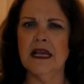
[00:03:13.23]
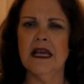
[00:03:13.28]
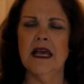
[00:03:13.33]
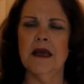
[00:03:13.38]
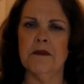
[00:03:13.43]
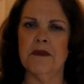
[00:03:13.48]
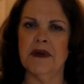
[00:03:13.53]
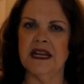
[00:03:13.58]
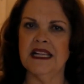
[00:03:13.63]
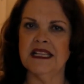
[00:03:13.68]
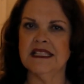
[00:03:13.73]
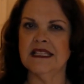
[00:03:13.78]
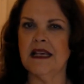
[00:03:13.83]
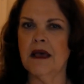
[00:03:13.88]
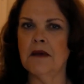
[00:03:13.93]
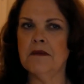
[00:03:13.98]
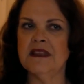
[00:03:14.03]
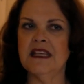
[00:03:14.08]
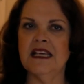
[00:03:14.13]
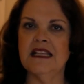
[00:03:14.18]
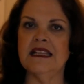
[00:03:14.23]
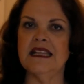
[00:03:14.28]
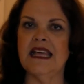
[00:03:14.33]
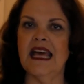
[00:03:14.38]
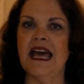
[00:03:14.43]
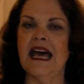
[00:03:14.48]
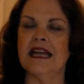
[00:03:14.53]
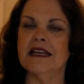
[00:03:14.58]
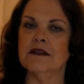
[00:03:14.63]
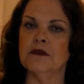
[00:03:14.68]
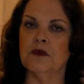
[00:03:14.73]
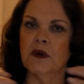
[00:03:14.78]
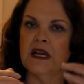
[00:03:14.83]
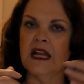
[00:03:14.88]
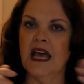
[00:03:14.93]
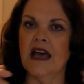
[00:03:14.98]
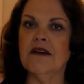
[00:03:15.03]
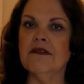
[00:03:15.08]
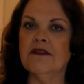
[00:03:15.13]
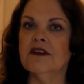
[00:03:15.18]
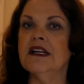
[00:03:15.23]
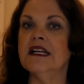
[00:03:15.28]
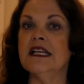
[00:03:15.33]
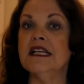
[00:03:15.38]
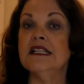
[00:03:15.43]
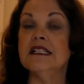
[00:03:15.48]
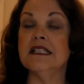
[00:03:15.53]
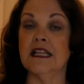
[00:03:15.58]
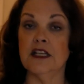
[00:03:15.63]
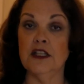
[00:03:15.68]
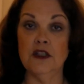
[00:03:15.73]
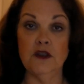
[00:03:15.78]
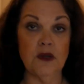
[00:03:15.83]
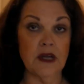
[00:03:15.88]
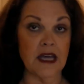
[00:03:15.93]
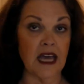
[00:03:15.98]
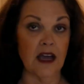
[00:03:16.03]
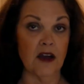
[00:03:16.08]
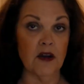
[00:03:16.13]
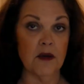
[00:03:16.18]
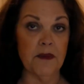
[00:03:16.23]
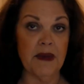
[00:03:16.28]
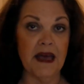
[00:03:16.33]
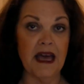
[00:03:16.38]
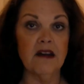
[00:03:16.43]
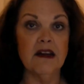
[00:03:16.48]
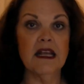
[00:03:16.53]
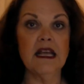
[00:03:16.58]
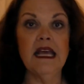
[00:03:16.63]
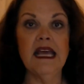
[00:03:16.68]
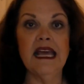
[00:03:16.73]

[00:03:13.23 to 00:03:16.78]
But it's something that whatever it is that you care about,